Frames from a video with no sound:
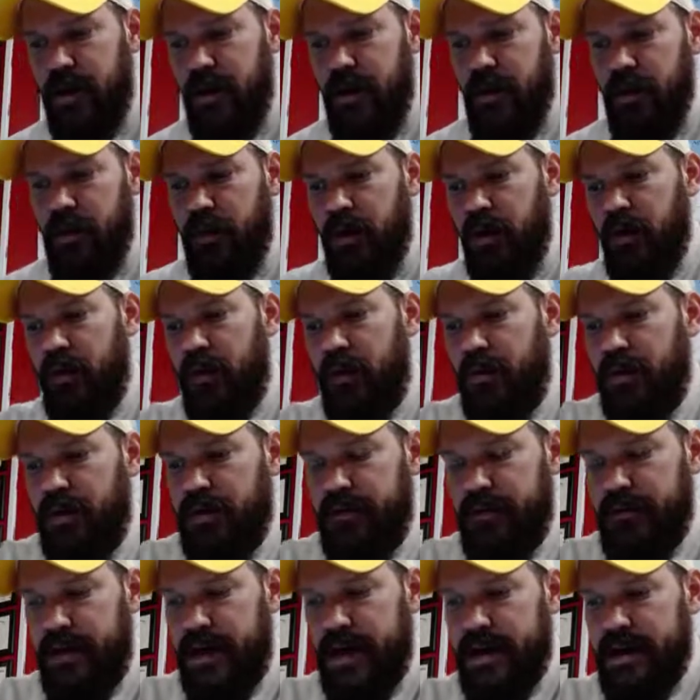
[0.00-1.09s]
What we want to
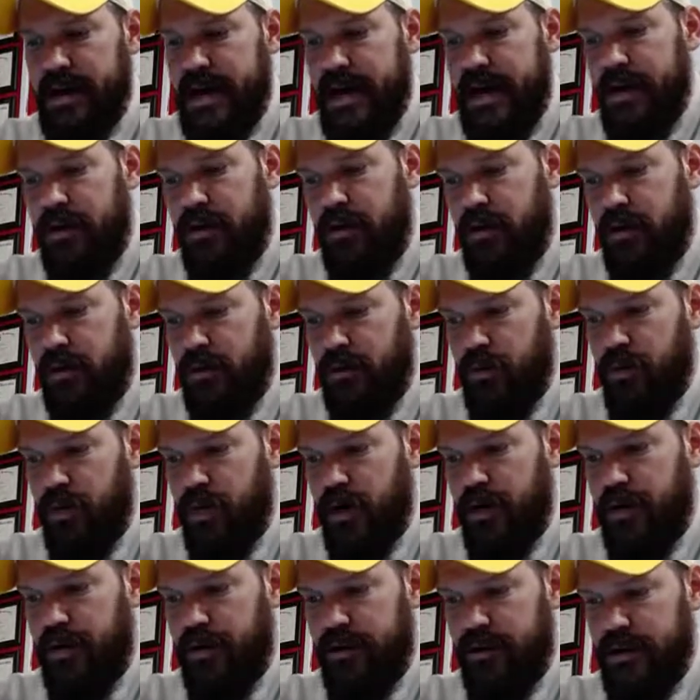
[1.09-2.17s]
find now are what
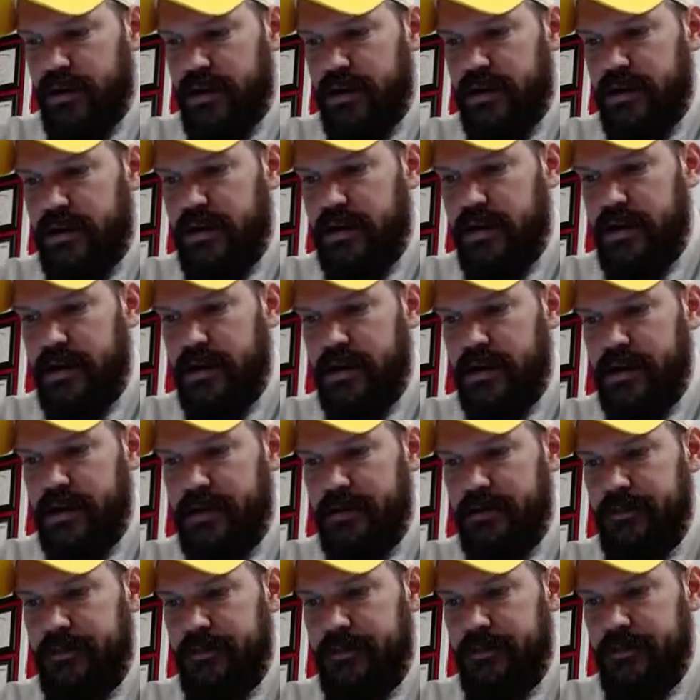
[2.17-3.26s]
are the
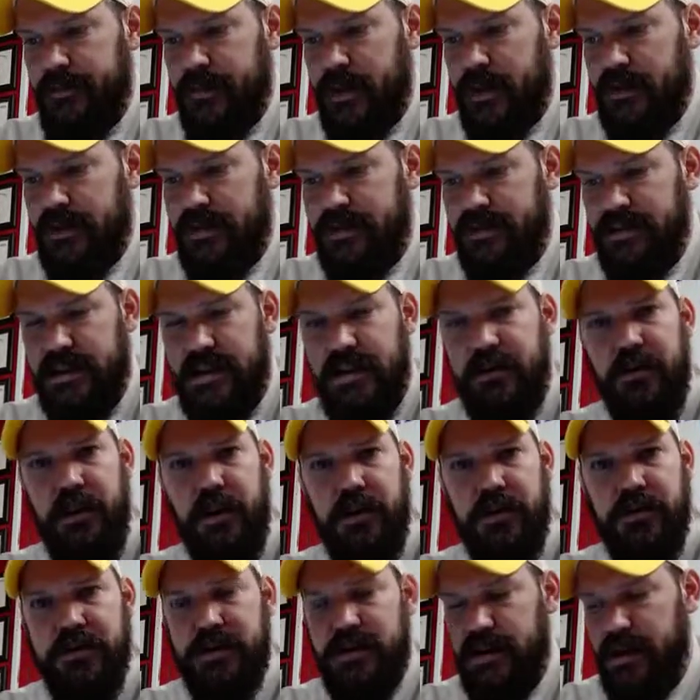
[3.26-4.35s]

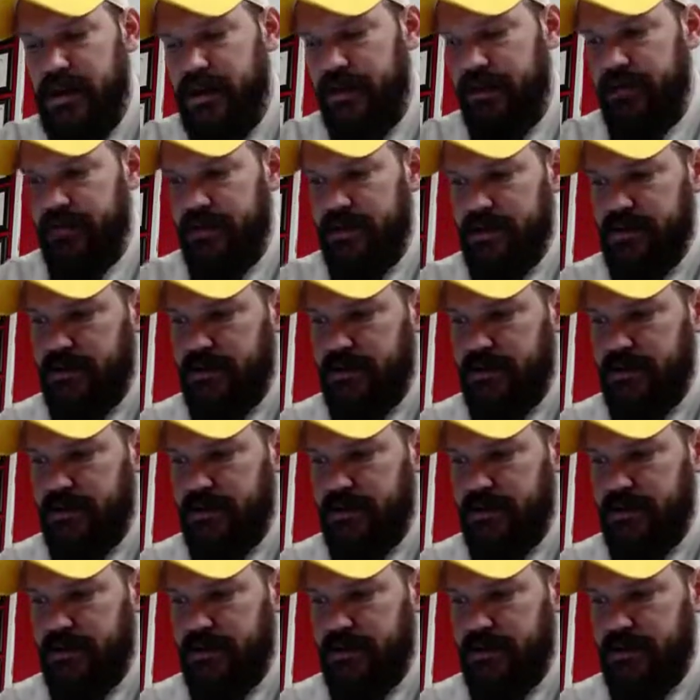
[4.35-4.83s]
zeros of this